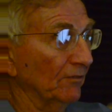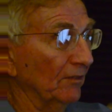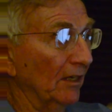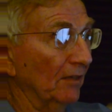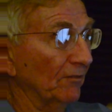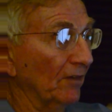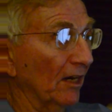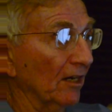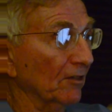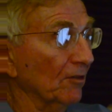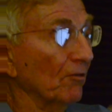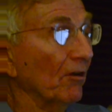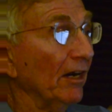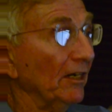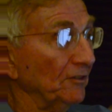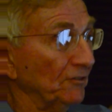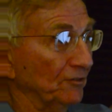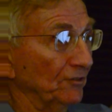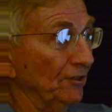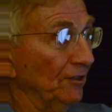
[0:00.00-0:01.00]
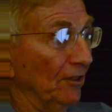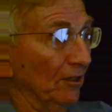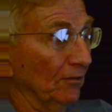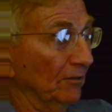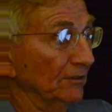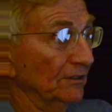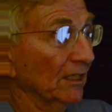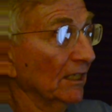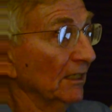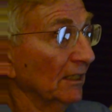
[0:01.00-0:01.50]
our Christ.
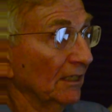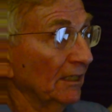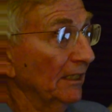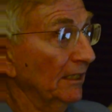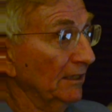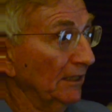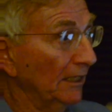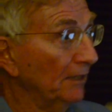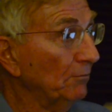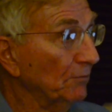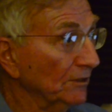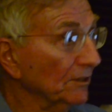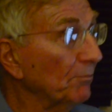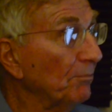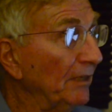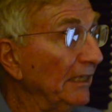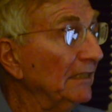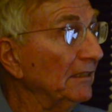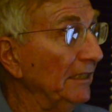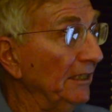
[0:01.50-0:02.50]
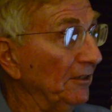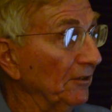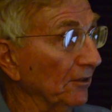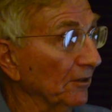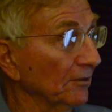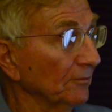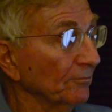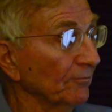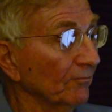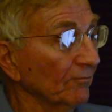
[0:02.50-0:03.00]
He was a big leader.
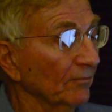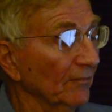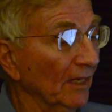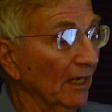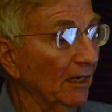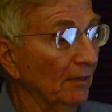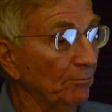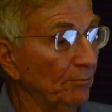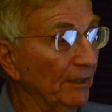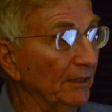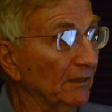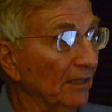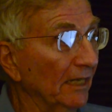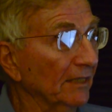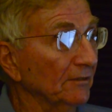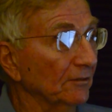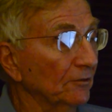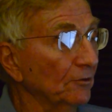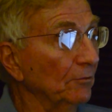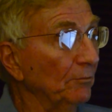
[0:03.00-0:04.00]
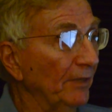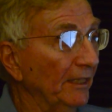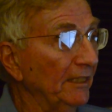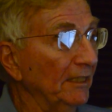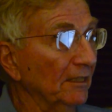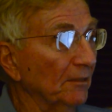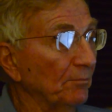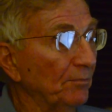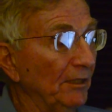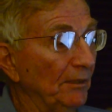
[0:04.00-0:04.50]
Bin Laden, to many
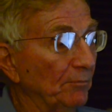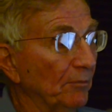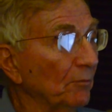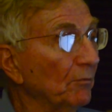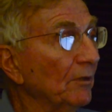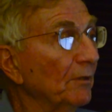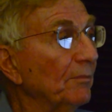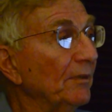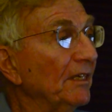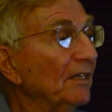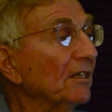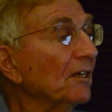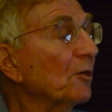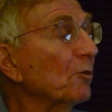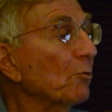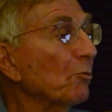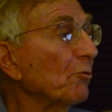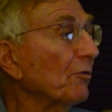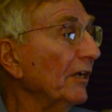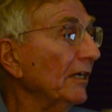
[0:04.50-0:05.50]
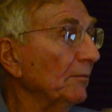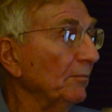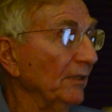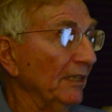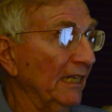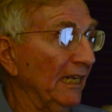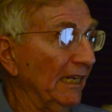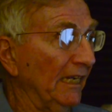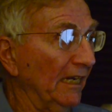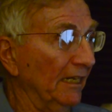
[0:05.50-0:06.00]
of the people, would have been incredibly
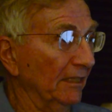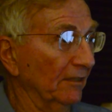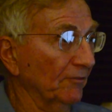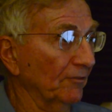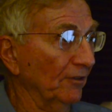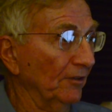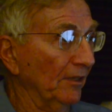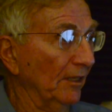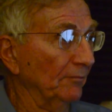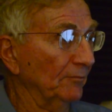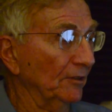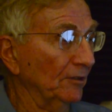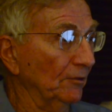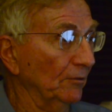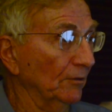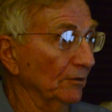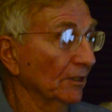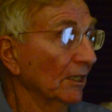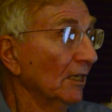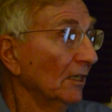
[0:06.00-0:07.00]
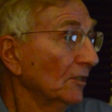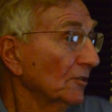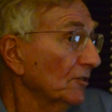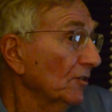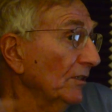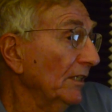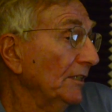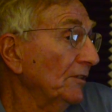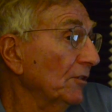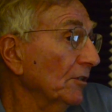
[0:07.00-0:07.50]
chaotic for them to do it. So
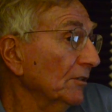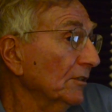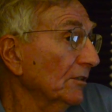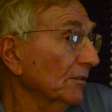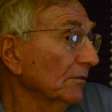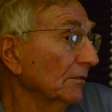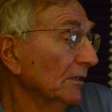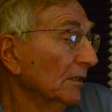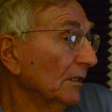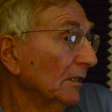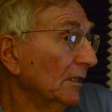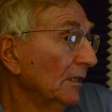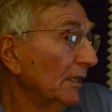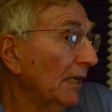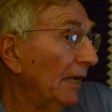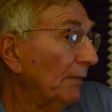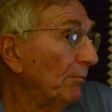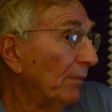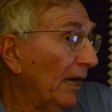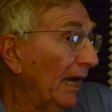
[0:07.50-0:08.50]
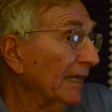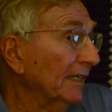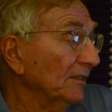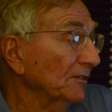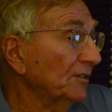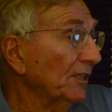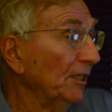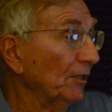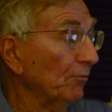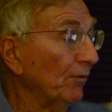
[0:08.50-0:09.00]
they took, but I can
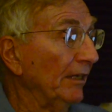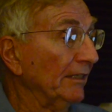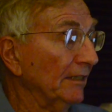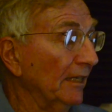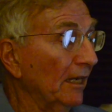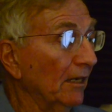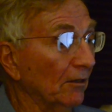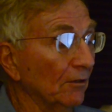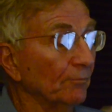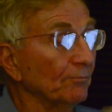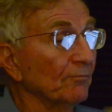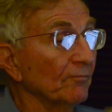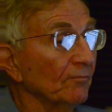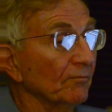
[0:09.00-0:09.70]
tell you right now,